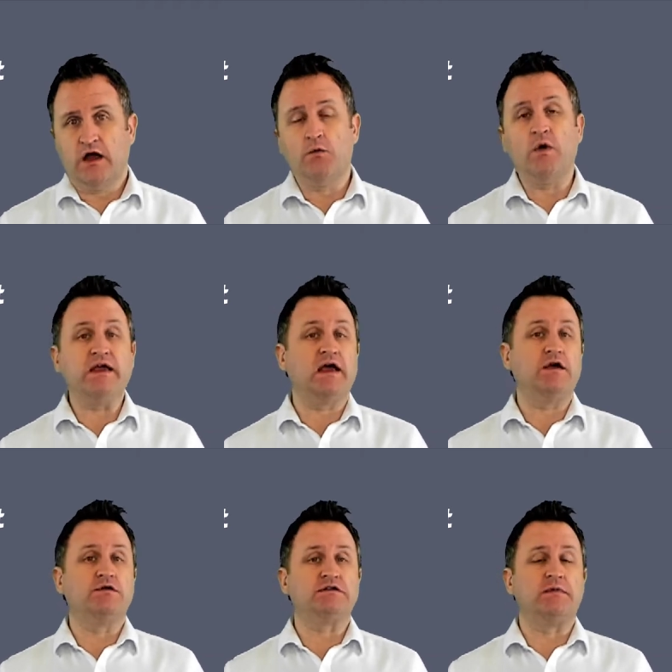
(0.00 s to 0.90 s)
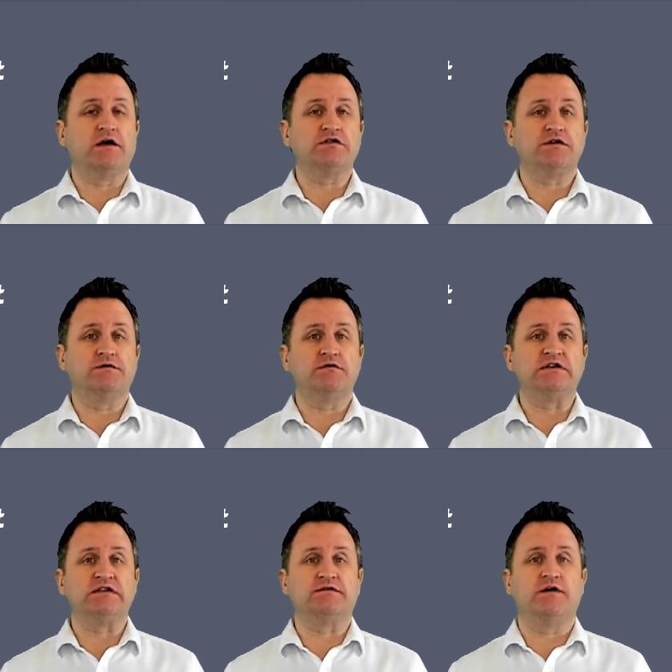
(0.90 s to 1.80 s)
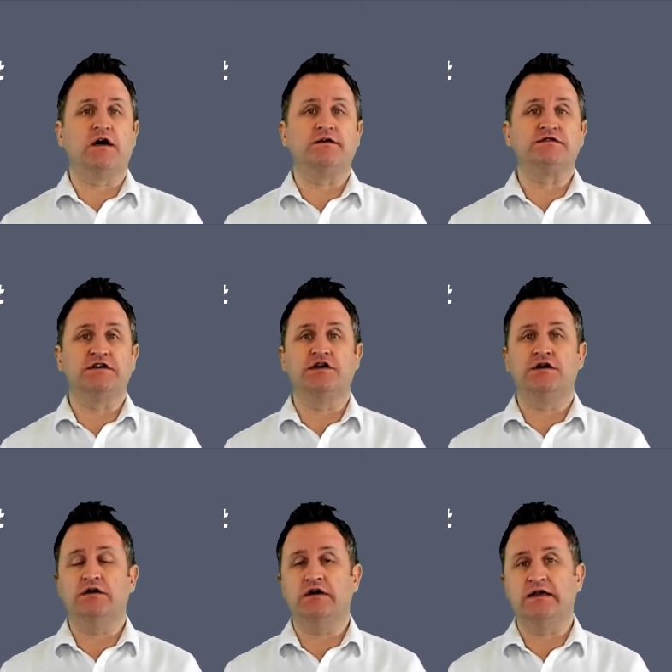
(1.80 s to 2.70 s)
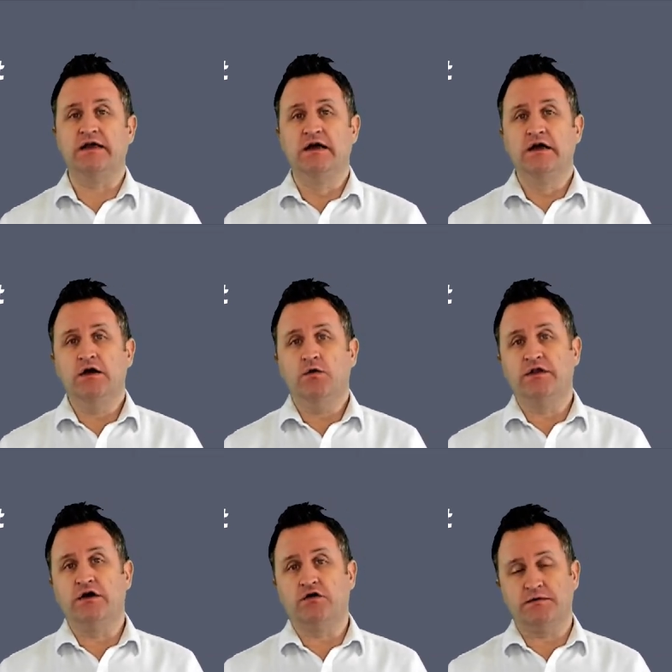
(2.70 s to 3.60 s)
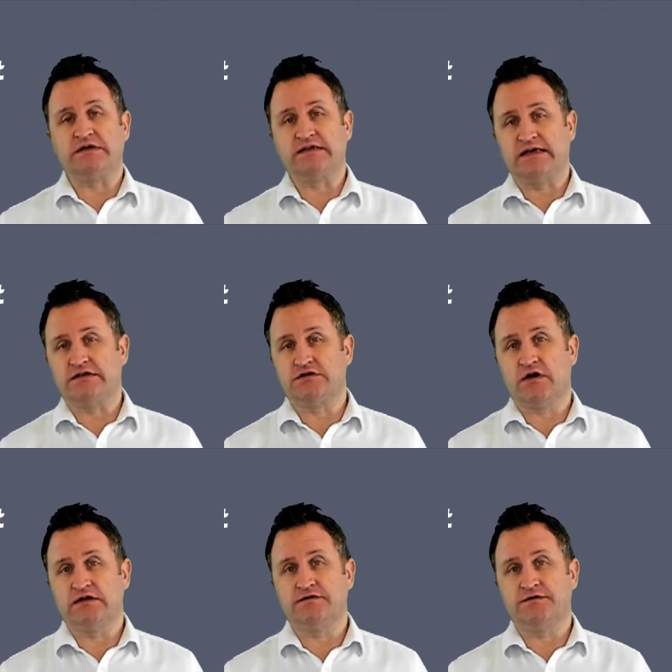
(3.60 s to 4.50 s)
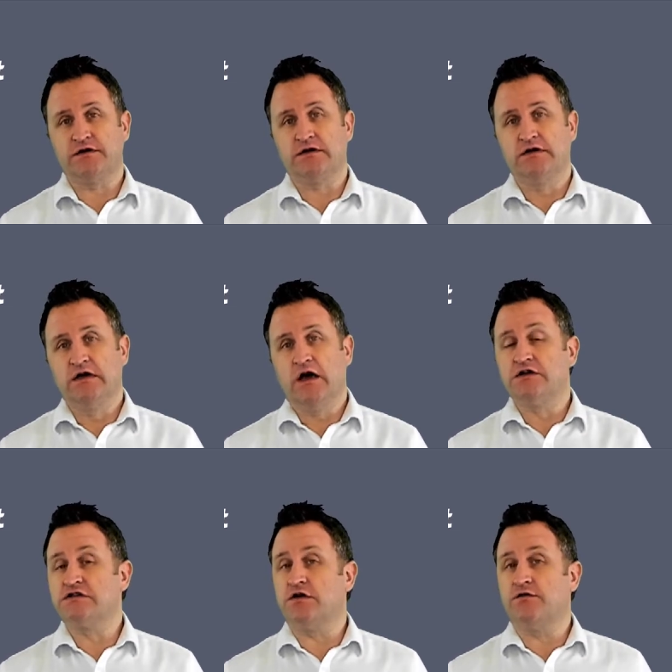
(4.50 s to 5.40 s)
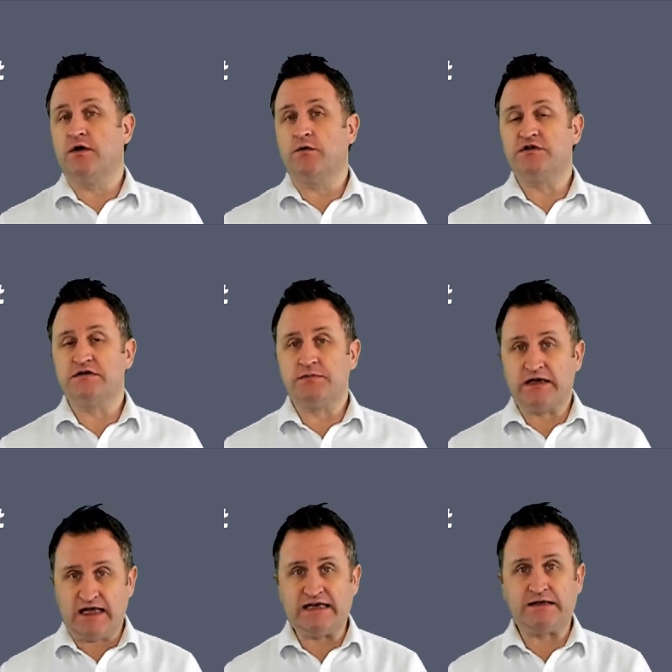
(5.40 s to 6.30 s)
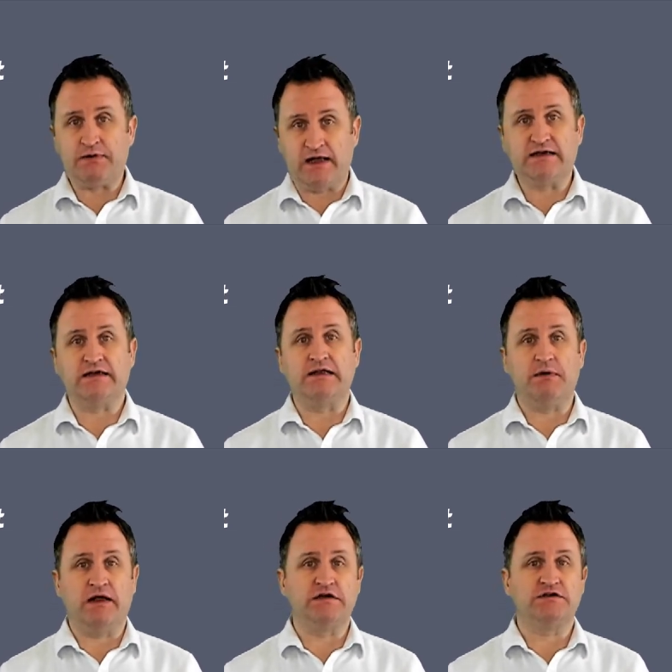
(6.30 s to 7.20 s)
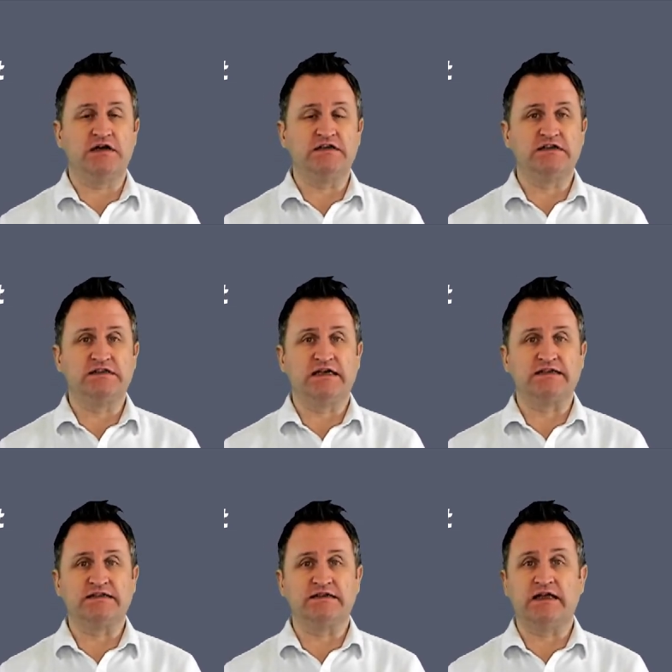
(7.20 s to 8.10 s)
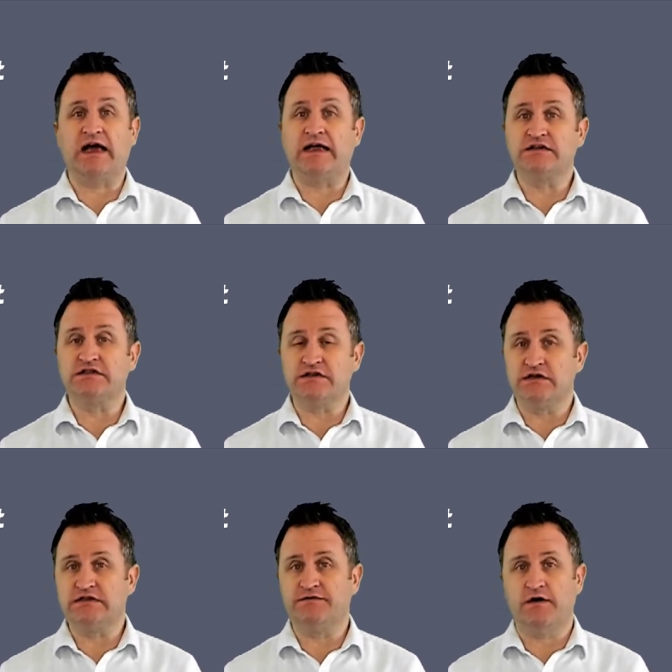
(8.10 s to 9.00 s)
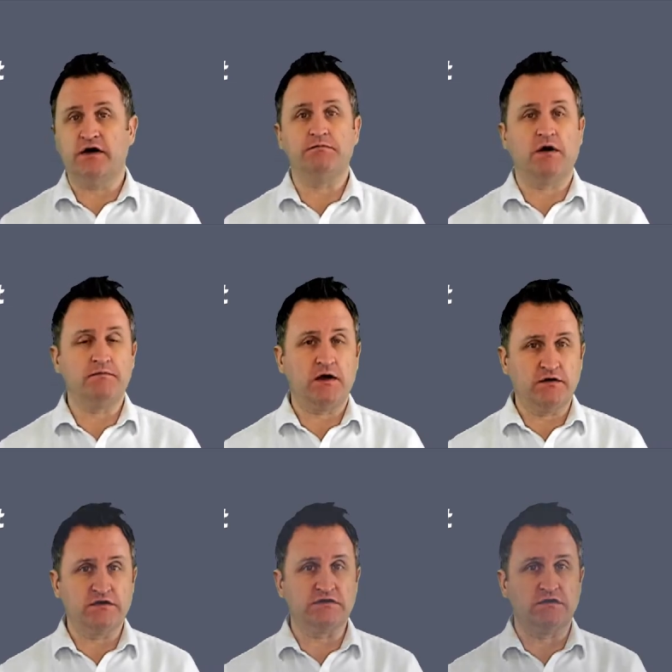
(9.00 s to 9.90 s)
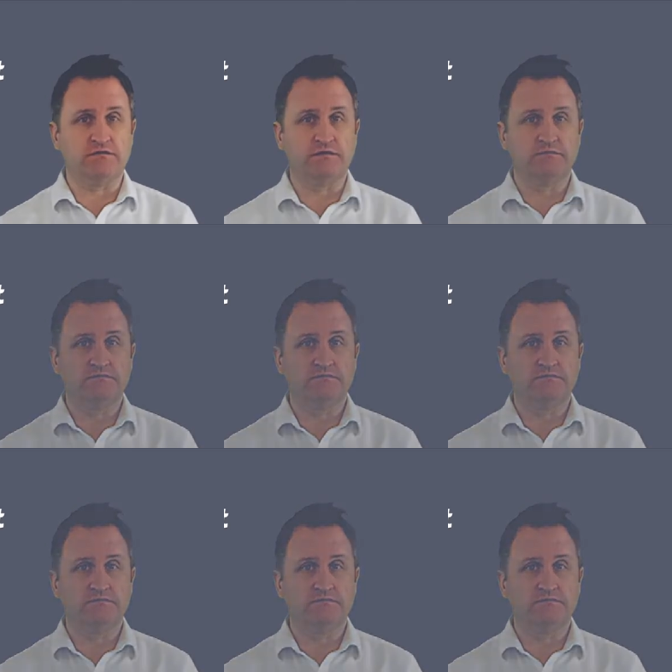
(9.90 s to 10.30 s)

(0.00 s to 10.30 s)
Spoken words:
And we get you into Microsoft 365 securely with encrypted data transfer and software which has been independently penetration tested and certified by Microsoft.